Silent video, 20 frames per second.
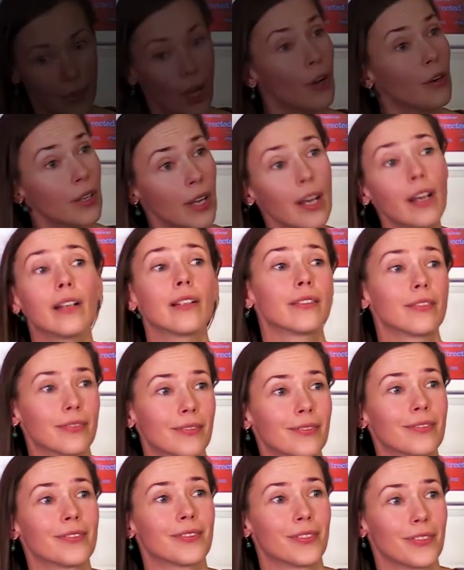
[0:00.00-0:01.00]
oh yeah,
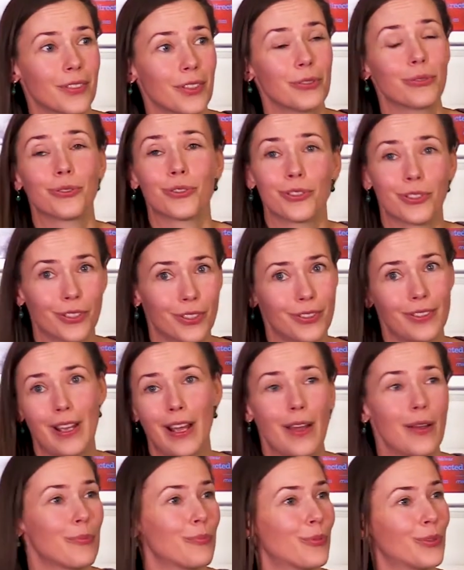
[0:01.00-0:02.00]
it was
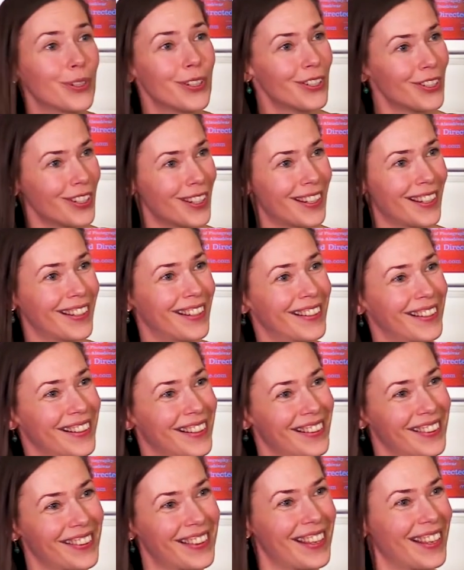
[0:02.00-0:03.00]

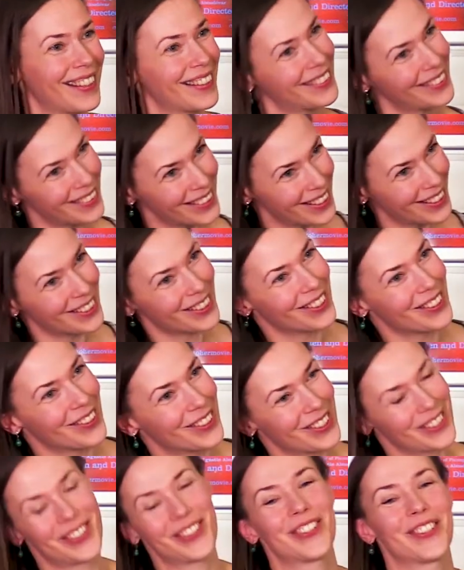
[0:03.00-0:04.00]
appreciating that, you know,
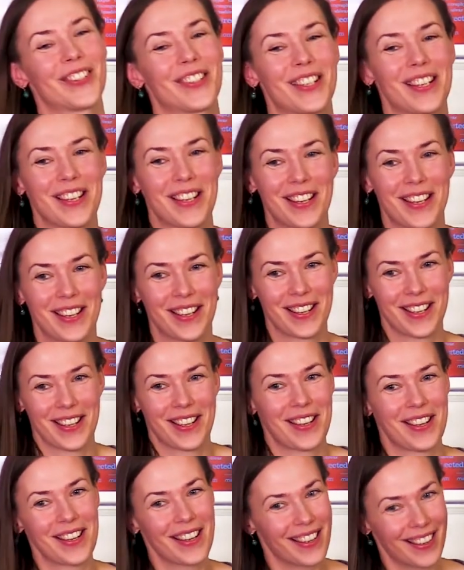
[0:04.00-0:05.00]
you
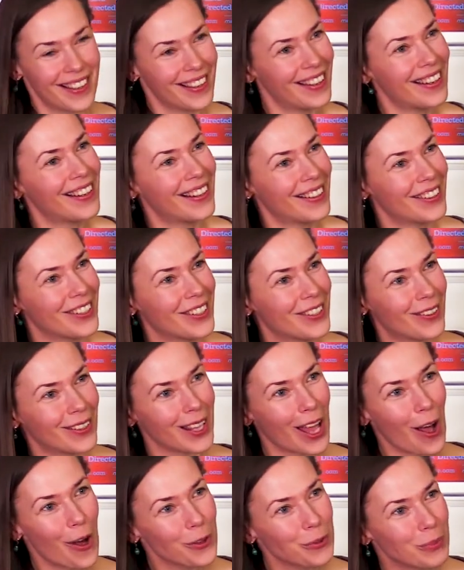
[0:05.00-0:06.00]

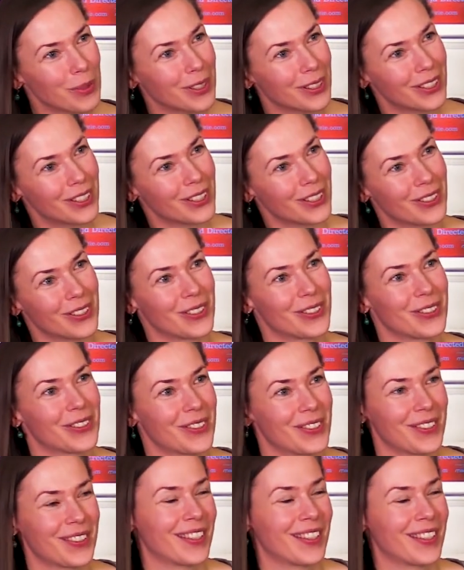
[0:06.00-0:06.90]
allowed me to,